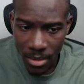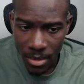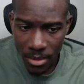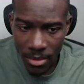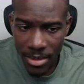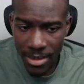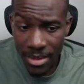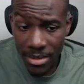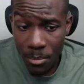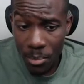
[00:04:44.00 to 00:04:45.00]
Looking
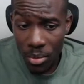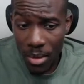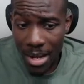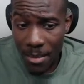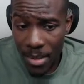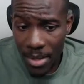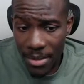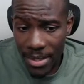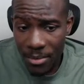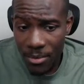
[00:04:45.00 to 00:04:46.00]
at the
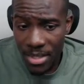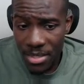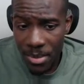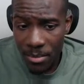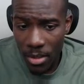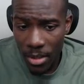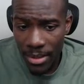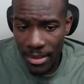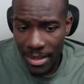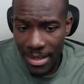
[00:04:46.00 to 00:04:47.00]
primary enrichment
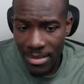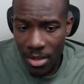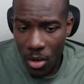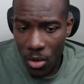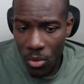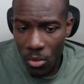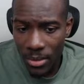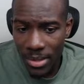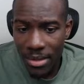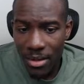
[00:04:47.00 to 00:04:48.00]
market as a whole,
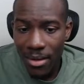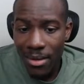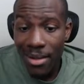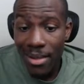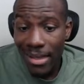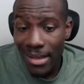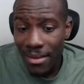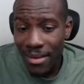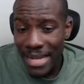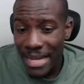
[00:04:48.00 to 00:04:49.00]
there are
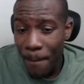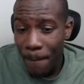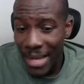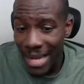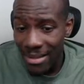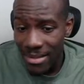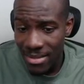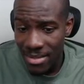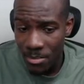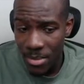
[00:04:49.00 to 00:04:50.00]
clear
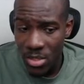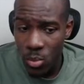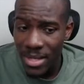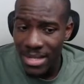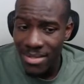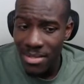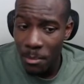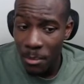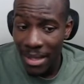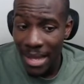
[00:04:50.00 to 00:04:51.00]
imbalances between
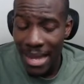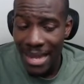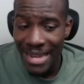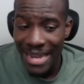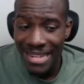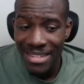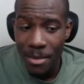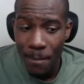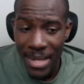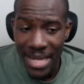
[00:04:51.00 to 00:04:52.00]
supply and
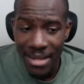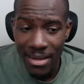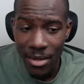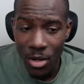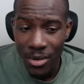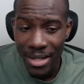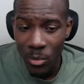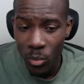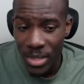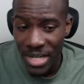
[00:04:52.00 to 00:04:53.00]
demand on a
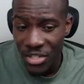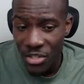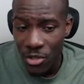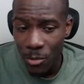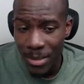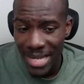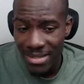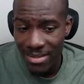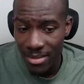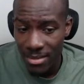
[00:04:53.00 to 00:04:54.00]
regional
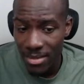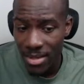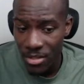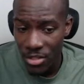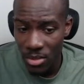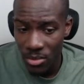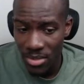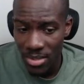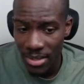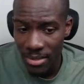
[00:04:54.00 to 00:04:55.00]
basis, Jones
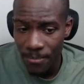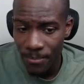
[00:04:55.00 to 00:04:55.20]
said.